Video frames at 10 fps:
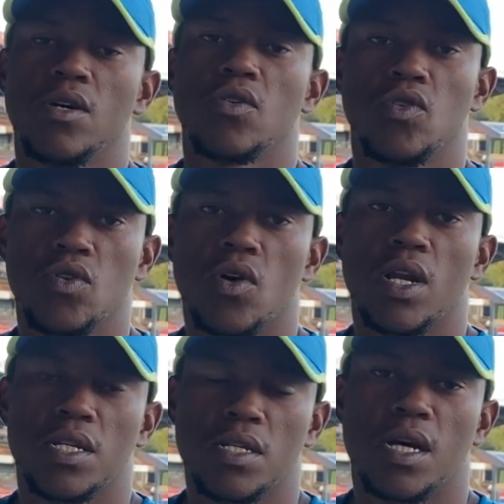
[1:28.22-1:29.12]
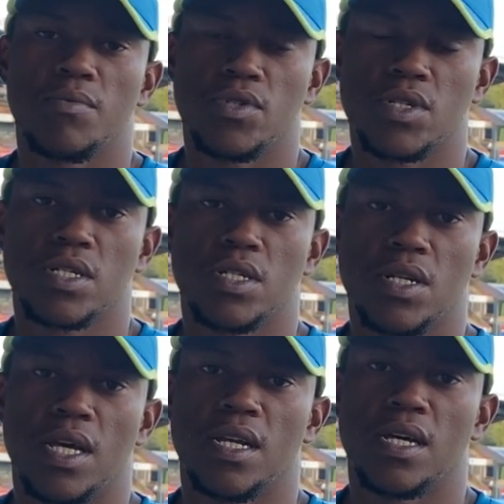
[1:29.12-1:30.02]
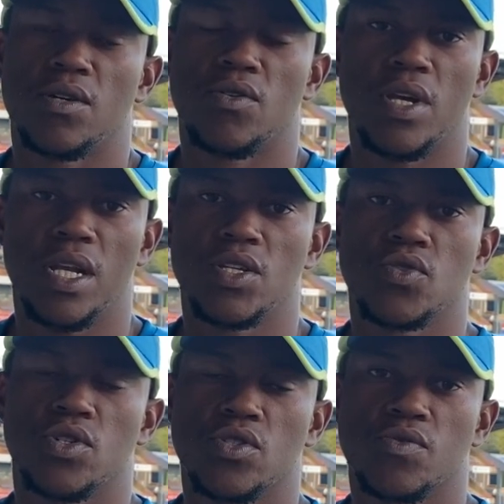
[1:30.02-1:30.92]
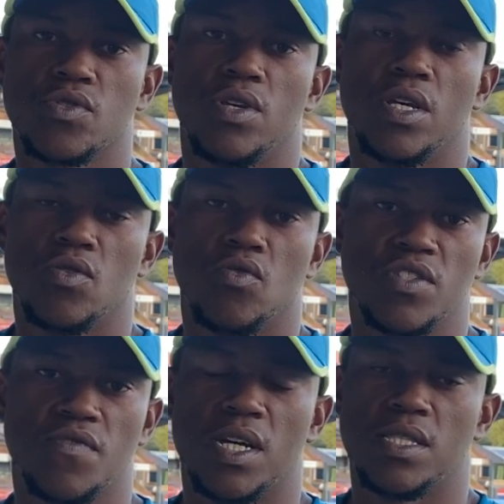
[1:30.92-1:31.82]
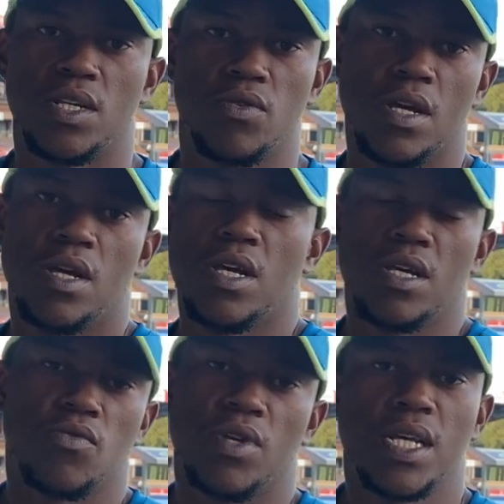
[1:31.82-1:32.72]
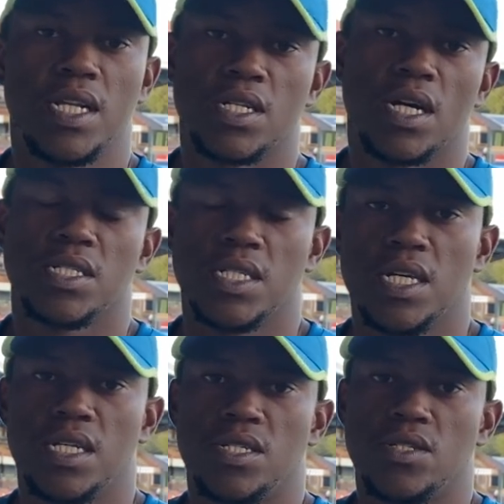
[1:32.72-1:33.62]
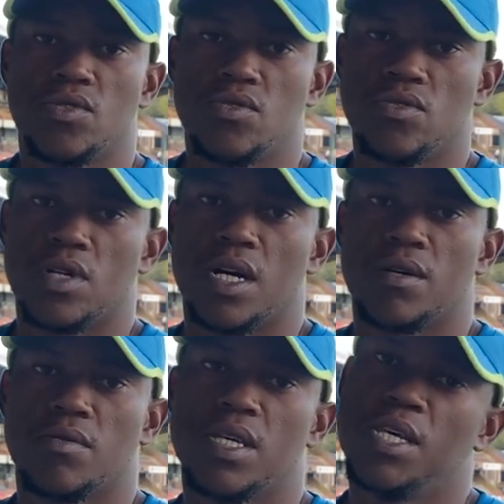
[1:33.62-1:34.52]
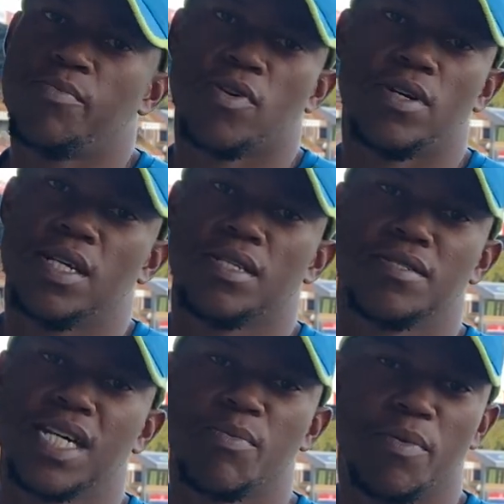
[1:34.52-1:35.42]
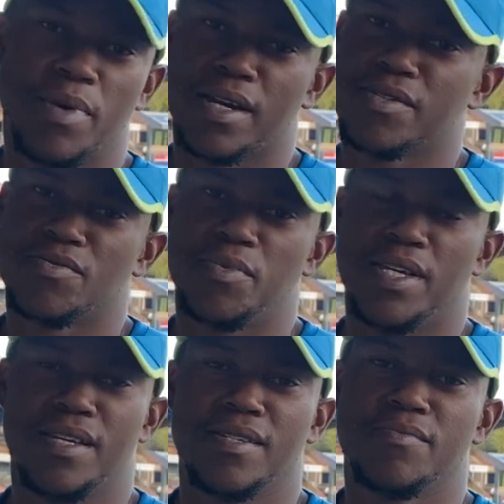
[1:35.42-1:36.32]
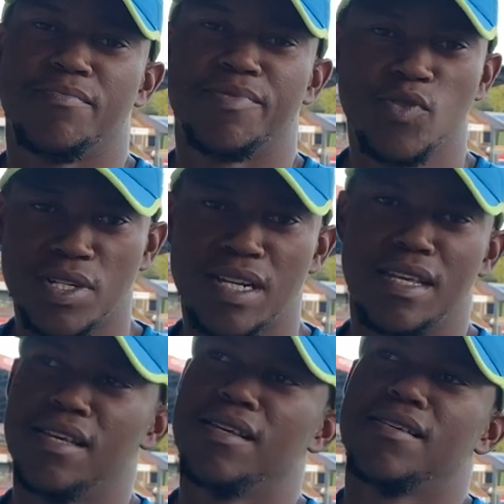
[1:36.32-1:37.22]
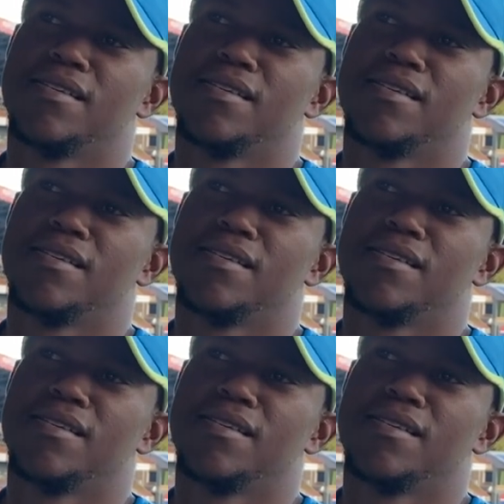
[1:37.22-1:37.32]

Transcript: good quality time to chill and uh, really switch off, so you can always find that re-energizing energy to uh, keep on and coming back to being brutally